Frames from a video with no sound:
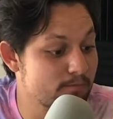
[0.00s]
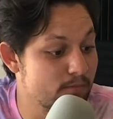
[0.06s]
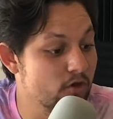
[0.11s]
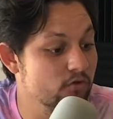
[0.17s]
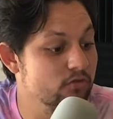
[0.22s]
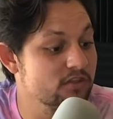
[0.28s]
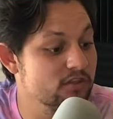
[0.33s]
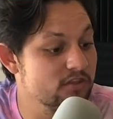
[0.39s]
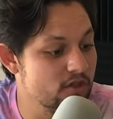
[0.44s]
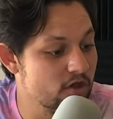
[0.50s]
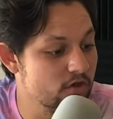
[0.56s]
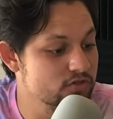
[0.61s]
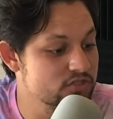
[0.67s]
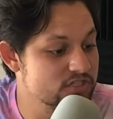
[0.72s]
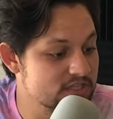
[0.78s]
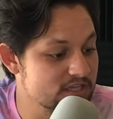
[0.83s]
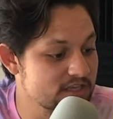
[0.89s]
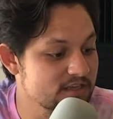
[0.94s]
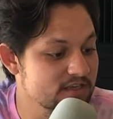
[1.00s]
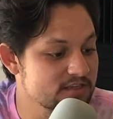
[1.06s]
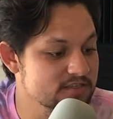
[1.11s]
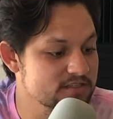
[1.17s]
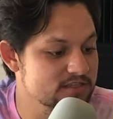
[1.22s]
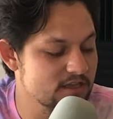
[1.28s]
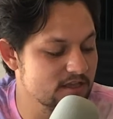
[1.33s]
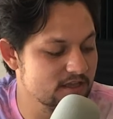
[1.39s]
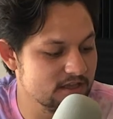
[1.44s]
both of those
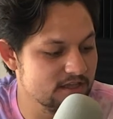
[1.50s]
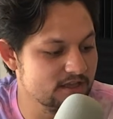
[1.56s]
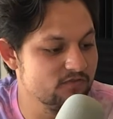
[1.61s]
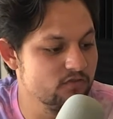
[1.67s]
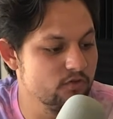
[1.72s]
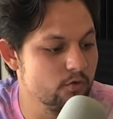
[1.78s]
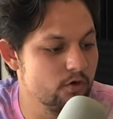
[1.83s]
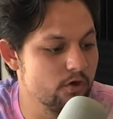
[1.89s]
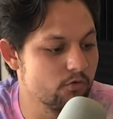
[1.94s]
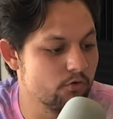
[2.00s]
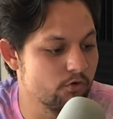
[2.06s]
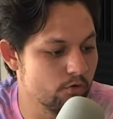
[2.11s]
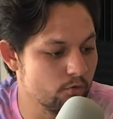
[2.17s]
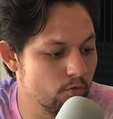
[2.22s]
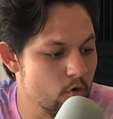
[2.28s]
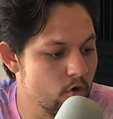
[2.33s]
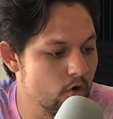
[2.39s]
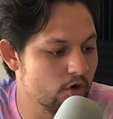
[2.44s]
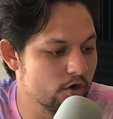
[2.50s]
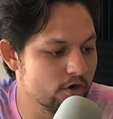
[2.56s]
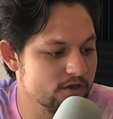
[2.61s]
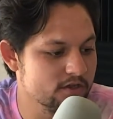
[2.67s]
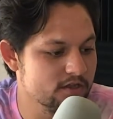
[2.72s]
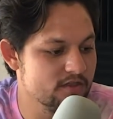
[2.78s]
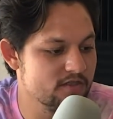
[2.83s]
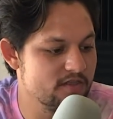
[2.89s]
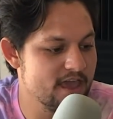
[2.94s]
things give you a
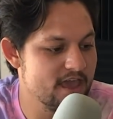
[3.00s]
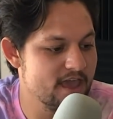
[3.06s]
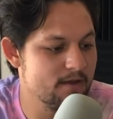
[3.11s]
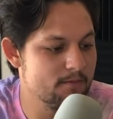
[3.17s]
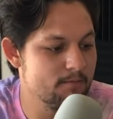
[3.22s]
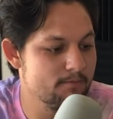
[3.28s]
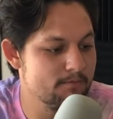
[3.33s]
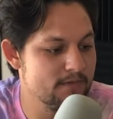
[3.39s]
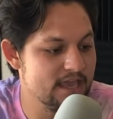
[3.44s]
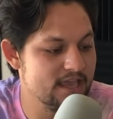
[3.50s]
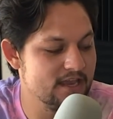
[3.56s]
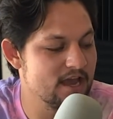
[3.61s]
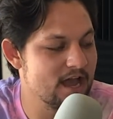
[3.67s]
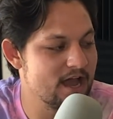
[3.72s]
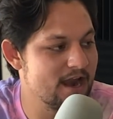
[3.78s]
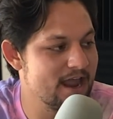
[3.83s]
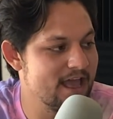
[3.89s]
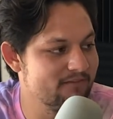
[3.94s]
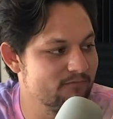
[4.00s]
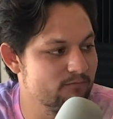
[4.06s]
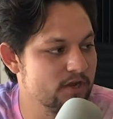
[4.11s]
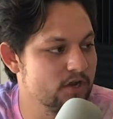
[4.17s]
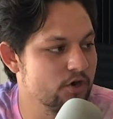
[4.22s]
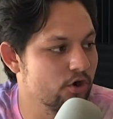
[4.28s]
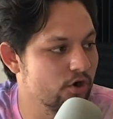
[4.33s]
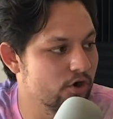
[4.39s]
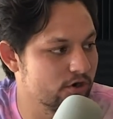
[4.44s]
reward that may not have
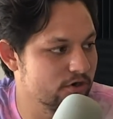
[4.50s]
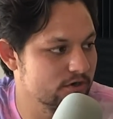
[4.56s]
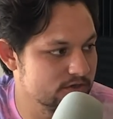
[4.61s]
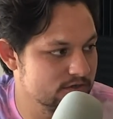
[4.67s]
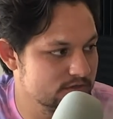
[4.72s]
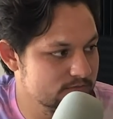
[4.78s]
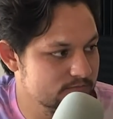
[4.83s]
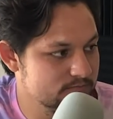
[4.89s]
been earned.